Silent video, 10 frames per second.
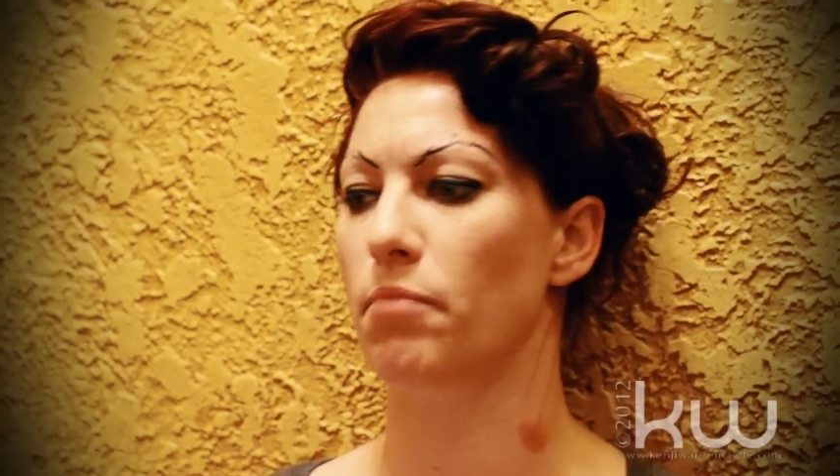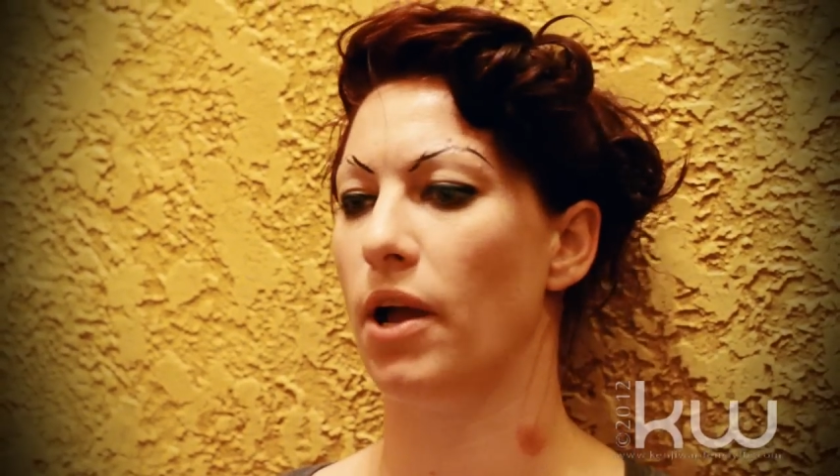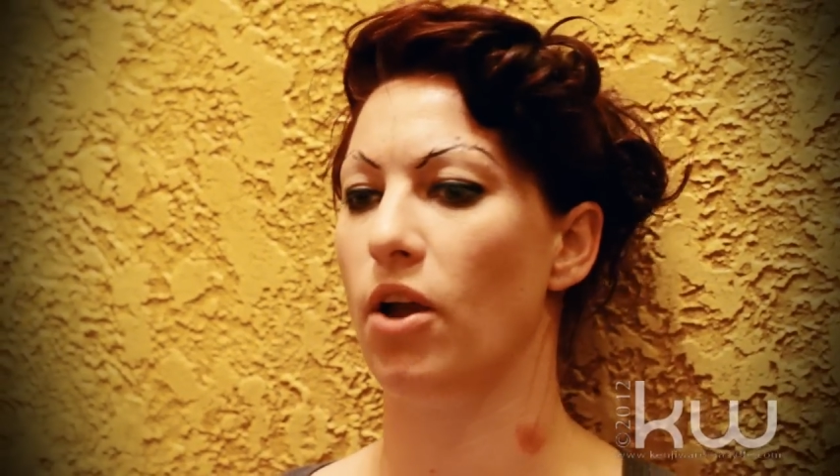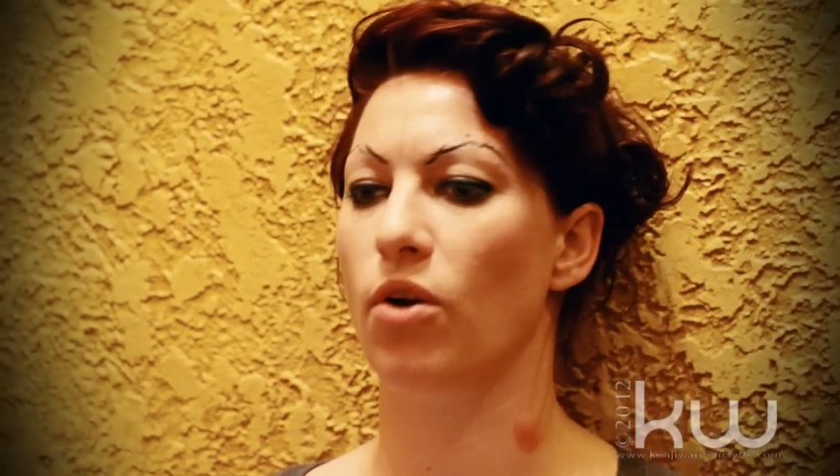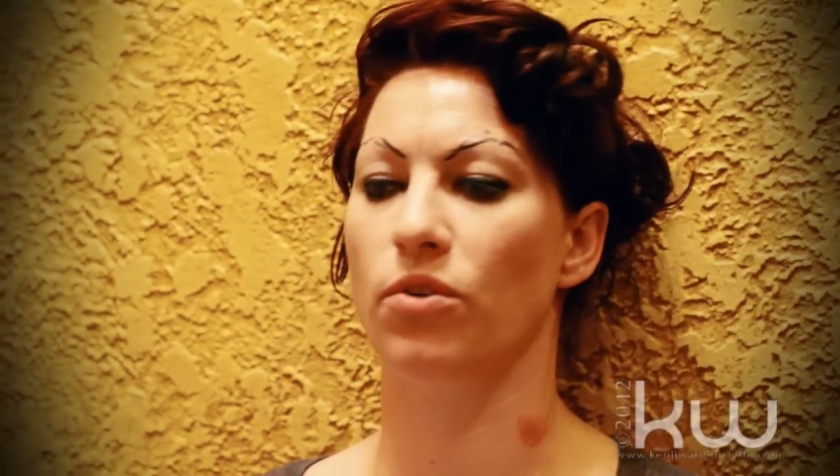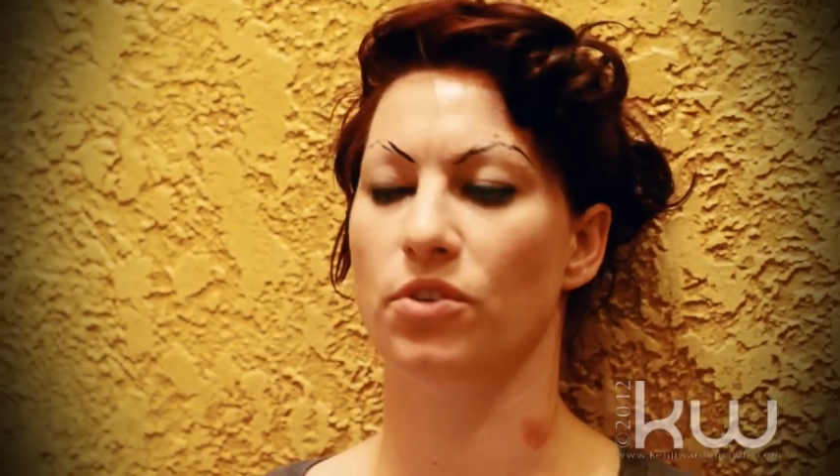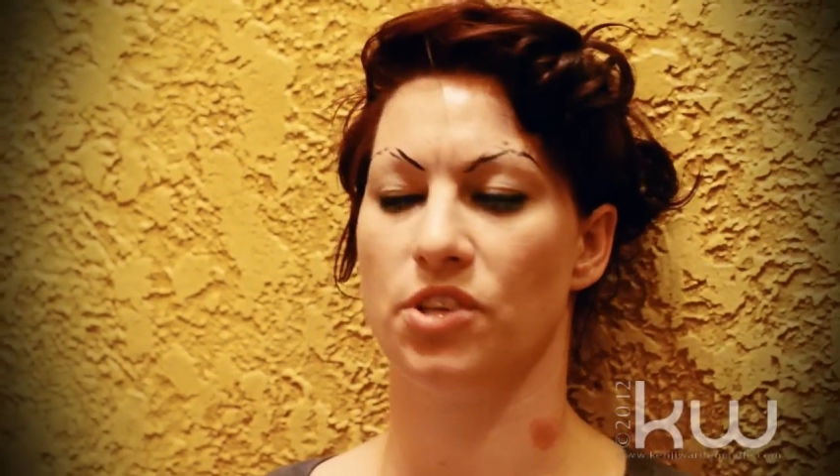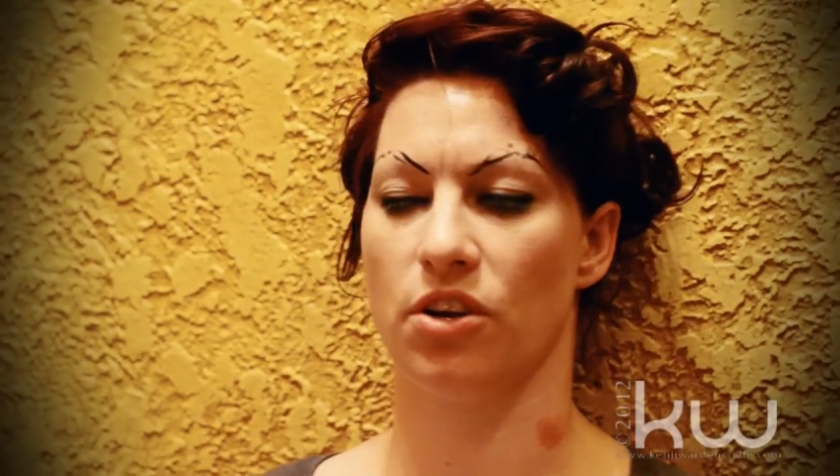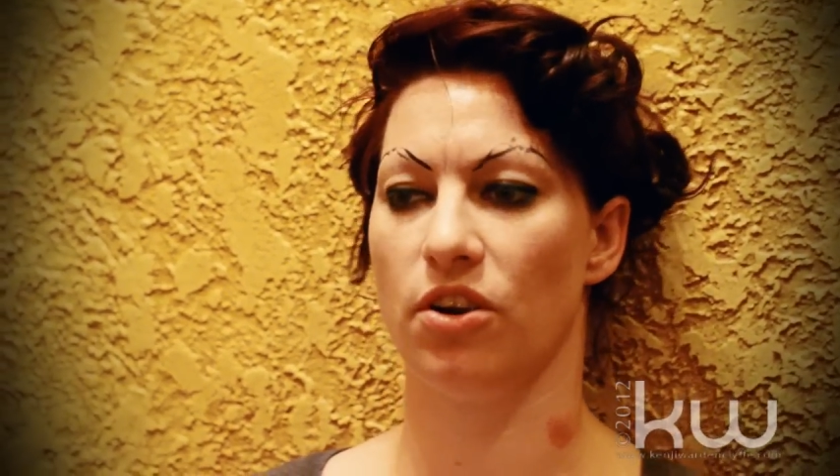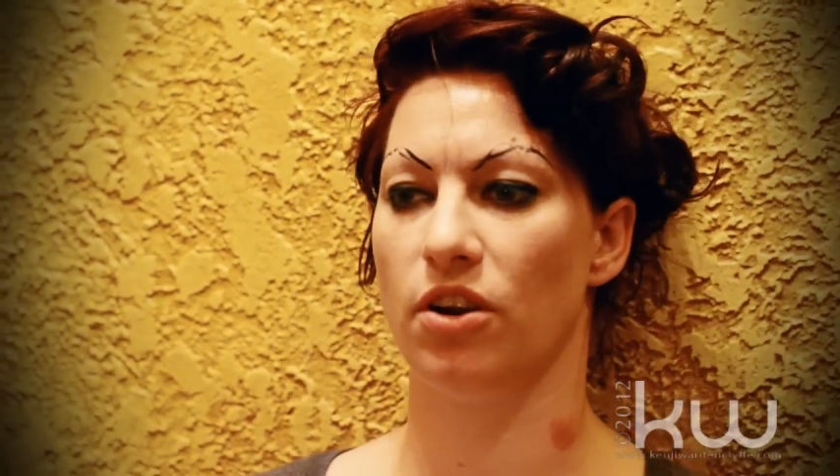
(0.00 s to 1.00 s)
my own
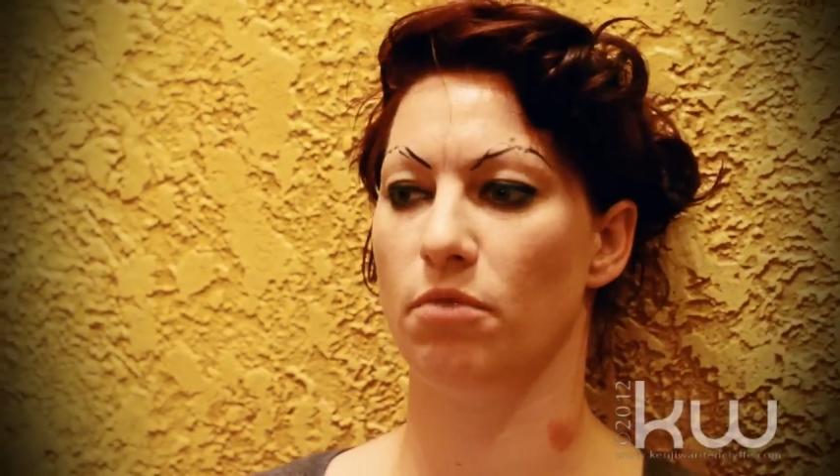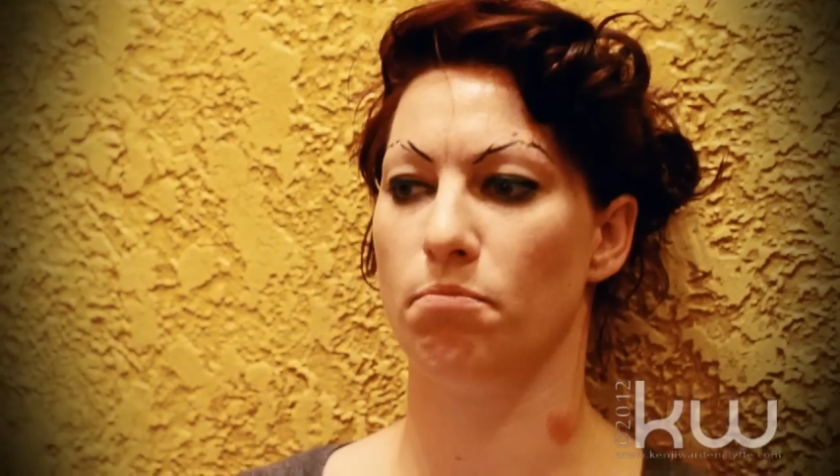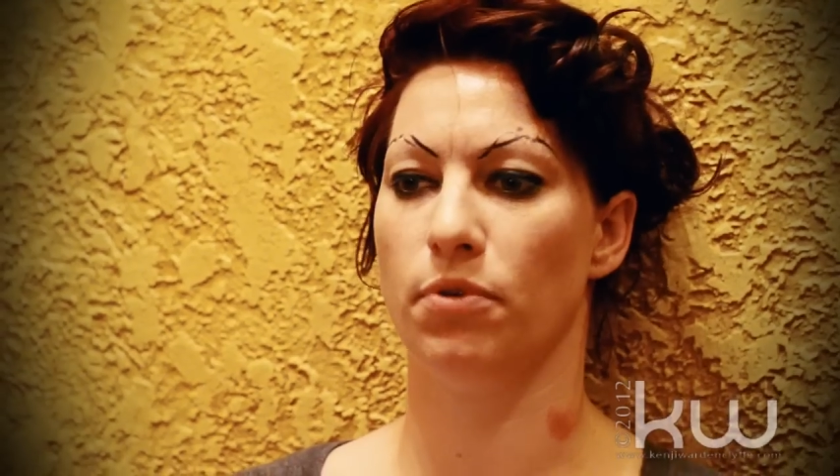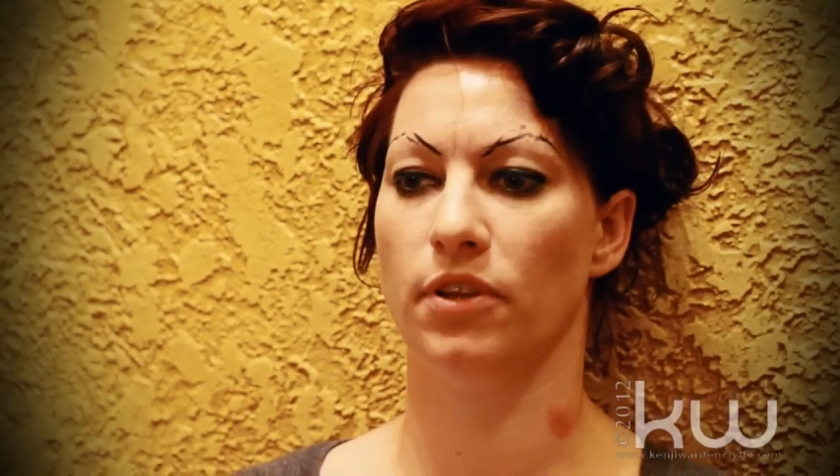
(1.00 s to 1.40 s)
turn,